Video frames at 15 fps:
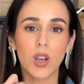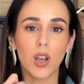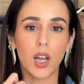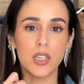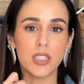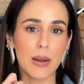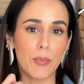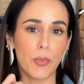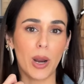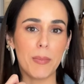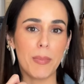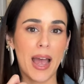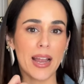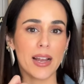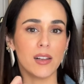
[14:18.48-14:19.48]
contemporary
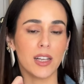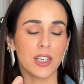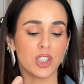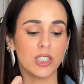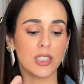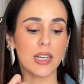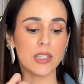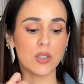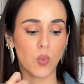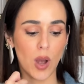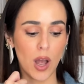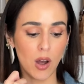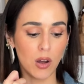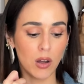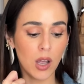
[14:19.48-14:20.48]
bag collection as
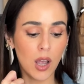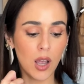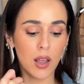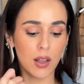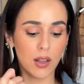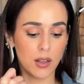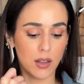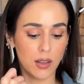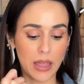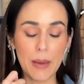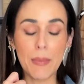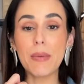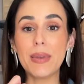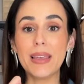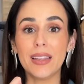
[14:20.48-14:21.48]
well. That
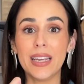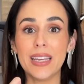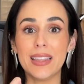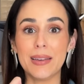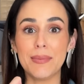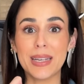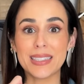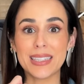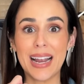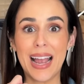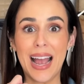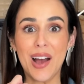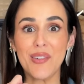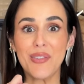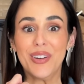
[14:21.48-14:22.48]
might be lengthy because I
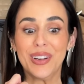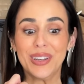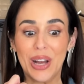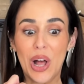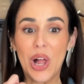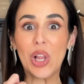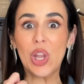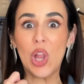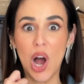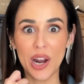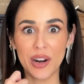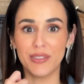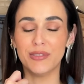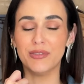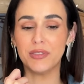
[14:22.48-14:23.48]
have a lot
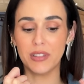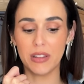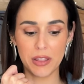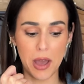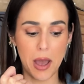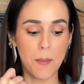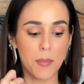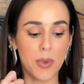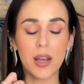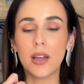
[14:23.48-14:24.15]
of them.